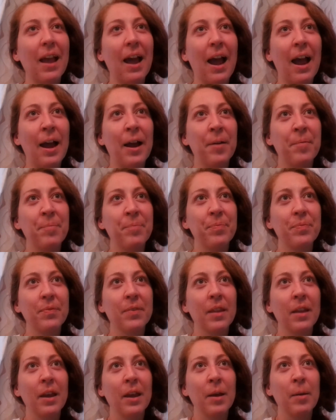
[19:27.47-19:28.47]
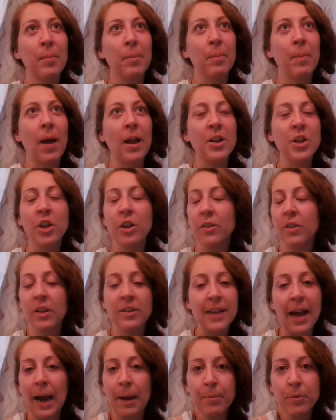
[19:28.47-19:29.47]
Um, and the
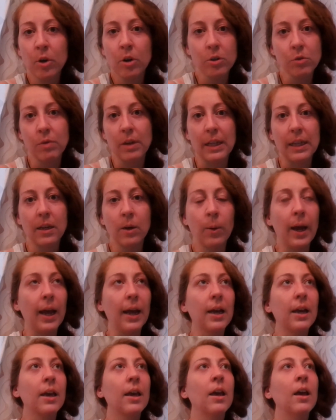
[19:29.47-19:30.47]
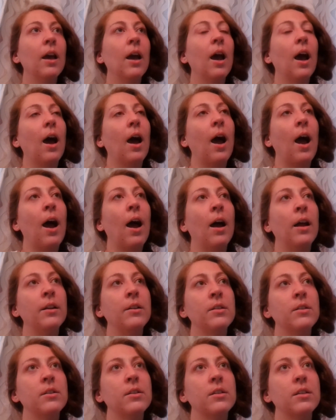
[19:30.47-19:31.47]
time goes really quick,
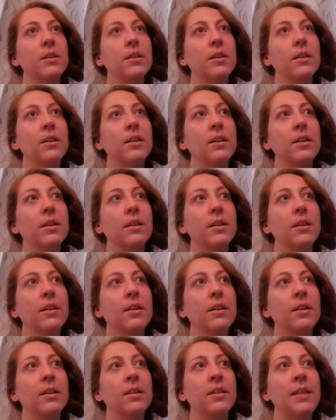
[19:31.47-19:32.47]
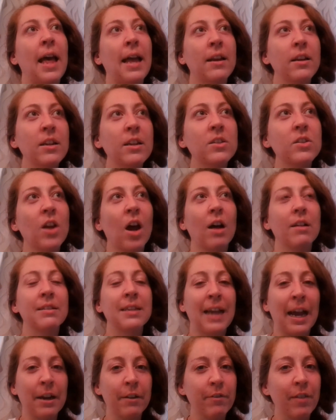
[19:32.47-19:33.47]
and then you start
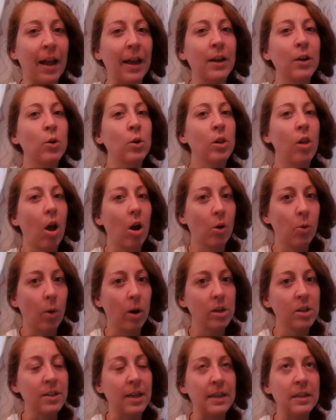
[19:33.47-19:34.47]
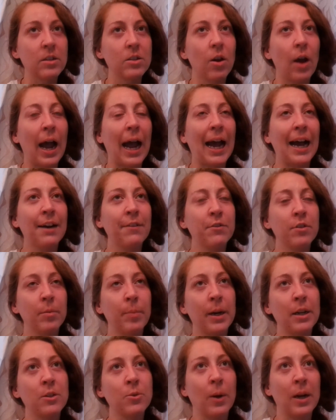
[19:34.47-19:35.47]
to kind of like clock watch then. So after
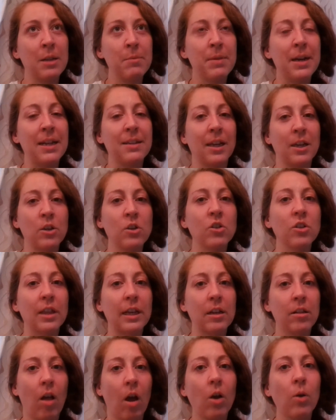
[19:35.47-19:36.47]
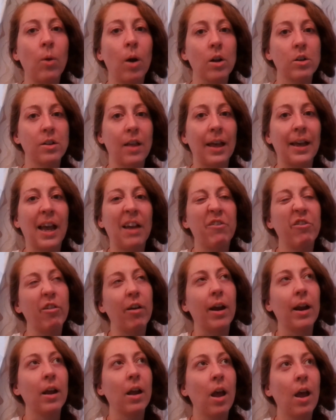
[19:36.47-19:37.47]
about 20 minutes, I usually clock watch like
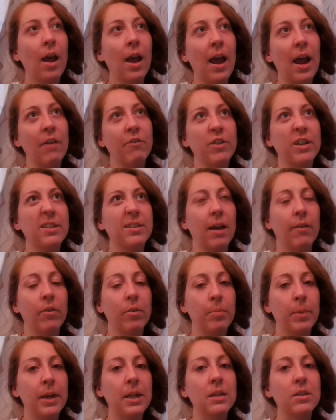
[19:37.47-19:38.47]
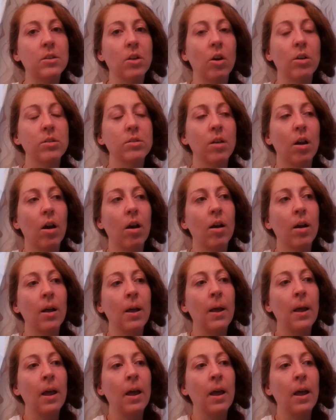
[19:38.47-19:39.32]
every 7 minutes or so,